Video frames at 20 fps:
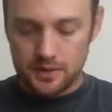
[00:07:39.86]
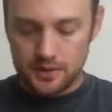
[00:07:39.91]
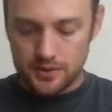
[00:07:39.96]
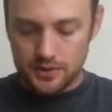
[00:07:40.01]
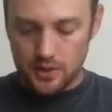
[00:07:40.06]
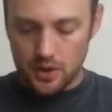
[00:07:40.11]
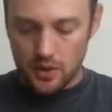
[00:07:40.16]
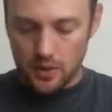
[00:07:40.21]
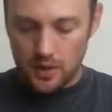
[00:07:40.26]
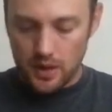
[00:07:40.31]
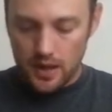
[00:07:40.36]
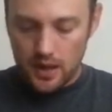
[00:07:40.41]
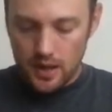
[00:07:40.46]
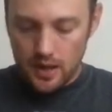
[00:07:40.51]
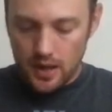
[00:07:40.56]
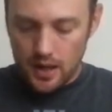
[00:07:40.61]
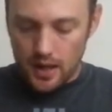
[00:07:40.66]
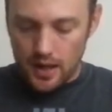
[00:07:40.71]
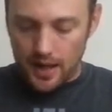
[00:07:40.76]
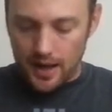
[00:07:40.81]
So
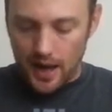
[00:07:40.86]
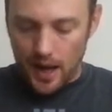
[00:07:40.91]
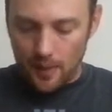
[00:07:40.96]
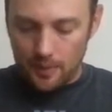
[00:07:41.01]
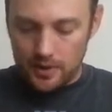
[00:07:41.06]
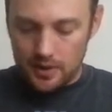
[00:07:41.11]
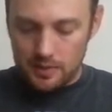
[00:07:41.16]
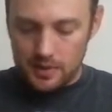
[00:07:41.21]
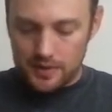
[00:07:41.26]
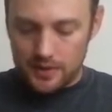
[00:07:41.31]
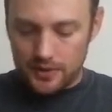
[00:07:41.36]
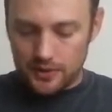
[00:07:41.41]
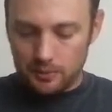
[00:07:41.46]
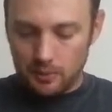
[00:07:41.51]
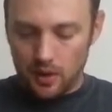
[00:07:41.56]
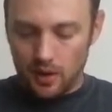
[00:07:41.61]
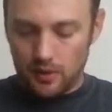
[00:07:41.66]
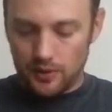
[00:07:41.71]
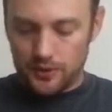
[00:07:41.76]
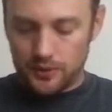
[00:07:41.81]
it happened to be the
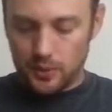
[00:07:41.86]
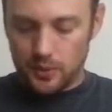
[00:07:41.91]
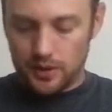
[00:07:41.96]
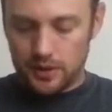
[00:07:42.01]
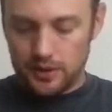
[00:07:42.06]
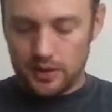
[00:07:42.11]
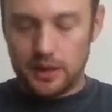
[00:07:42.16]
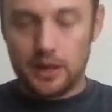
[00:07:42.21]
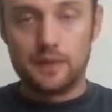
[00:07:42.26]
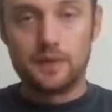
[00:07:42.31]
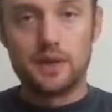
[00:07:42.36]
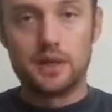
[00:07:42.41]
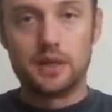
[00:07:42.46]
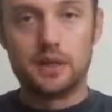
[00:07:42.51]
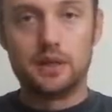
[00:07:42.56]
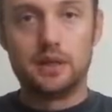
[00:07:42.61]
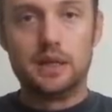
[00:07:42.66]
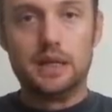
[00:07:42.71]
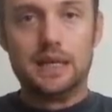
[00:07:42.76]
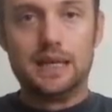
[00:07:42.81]
smallest one in
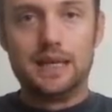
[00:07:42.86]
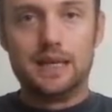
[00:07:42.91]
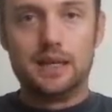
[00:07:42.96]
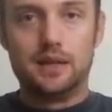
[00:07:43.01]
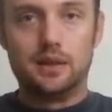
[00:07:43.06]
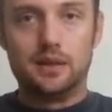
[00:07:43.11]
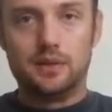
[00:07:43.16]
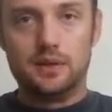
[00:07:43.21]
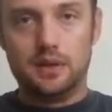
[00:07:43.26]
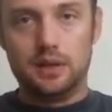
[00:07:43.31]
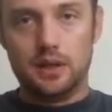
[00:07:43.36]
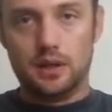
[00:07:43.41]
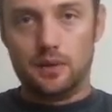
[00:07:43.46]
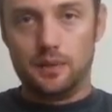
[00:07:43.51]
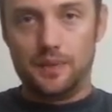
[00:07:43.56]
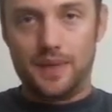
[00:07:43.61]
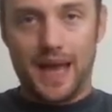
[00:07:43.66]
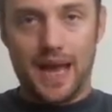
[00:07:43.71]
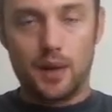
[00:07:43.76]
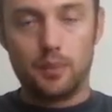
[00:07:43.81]
the
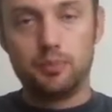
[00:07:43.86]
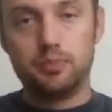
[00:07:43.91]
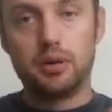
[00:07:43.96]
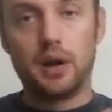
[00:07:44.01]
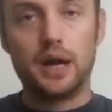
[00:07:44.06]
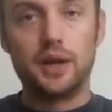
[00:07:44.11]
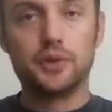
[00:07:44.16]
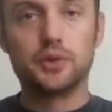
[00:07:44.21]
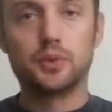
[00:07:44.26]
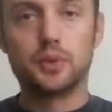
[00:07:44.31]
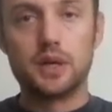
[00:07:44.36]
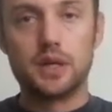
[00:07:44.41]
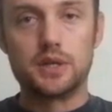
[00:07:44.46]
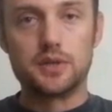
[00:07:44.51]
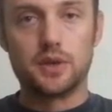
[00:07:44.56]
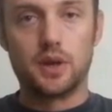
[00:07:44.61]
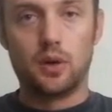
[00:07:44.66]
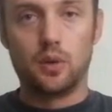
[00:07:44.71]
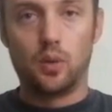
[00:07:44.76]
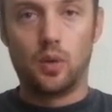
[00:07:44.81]
that price
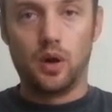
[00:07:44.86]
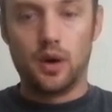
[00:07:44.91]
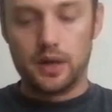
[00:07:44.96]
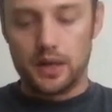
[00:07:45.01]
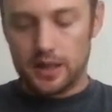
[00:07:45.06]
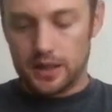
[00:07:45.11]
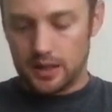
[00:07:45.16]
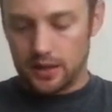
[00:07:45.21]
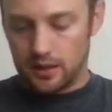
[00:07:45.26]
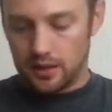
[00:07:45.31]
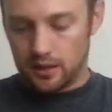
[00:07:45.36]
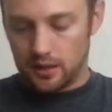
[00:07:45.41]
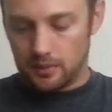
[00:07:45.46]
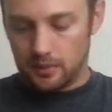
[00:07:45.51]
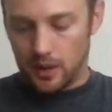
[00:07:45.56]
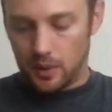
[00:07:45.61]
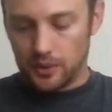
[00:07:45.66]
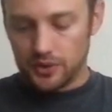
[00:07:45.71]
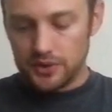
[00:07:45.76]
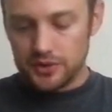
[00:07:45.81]
range that I wanted.
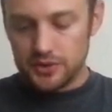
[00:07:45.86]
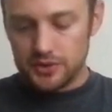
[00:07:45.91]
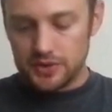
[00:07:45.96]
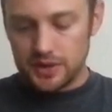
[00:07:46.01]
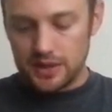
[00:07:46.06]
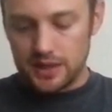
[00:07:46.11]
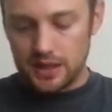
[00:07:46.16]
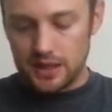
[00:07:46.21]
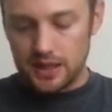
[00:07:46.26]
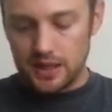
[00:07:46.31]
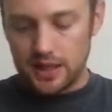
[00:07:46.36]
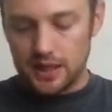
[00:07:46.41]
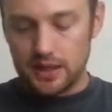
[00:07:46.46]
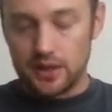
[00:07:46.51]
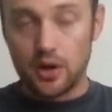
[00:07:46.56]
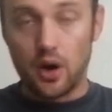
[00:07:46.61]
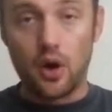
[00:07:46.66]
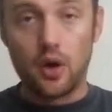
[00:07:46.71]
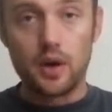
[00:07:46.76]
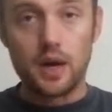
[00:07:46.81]
I was interested in getting
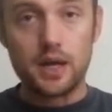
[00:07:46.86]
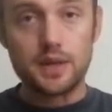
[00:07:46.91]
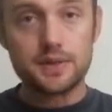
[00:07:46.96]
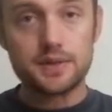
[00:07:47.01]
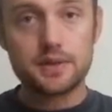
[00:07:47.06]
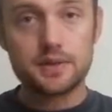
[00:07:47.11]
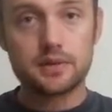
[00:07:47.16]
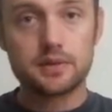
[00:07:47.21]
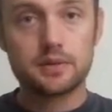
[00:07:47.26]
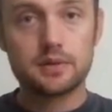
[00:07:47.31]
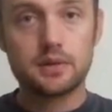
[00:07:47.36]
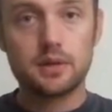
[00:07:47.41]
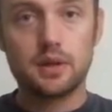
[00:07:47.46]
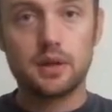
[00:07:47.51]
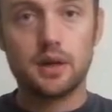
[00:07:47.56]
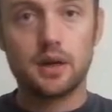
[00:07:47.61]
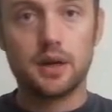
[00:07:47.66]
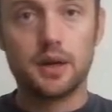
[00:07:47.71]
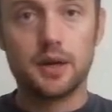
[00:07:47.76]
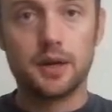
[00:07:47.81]
an RS,
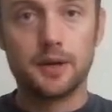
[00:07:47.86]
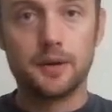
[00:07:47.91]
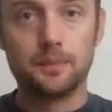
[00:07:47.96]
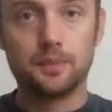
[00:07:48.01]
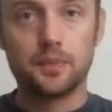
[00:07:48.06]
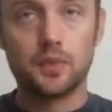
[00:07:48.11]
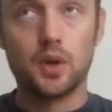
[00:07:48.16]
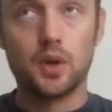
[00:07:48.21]
an